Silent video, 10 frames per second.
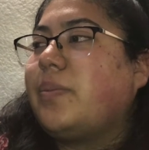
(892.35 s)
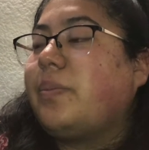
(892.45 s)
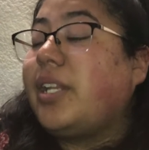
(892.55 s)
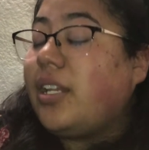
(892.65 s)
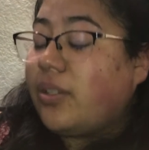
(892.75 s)

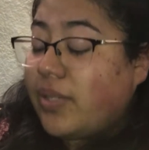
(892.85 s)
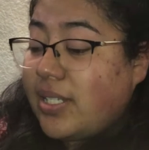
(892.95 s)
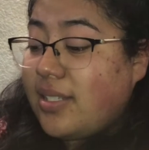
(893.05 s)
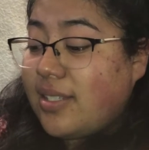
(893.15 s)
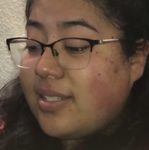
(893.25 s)
But I do
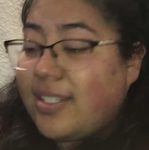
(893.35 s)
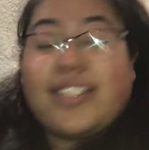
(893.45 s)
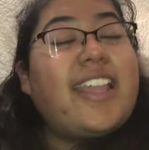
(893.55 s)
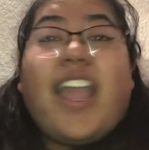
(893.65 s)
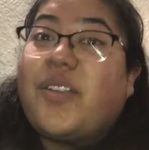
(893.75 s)
it because
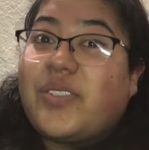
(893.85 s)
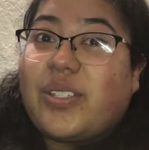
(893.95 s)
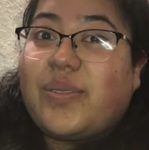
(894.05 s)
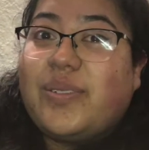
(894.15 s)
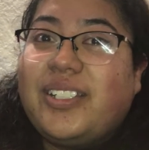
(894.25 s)
I have to.
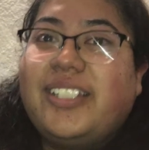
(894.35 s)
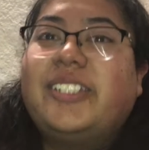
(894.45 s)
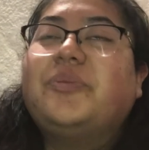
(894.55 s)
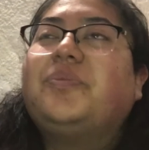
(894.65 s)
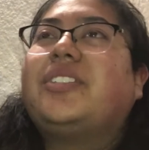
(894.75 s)

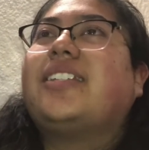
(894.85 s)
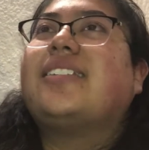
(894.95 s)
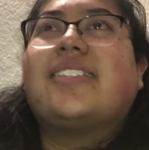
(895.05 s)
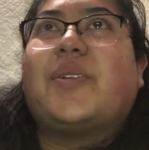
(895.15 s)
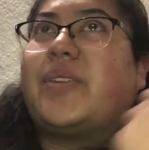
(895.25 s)

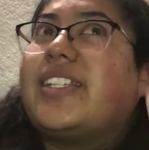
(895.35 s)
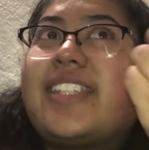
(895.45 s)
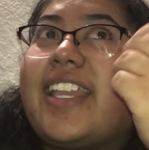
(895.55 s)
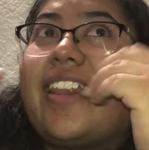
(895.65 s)
Because I want to stay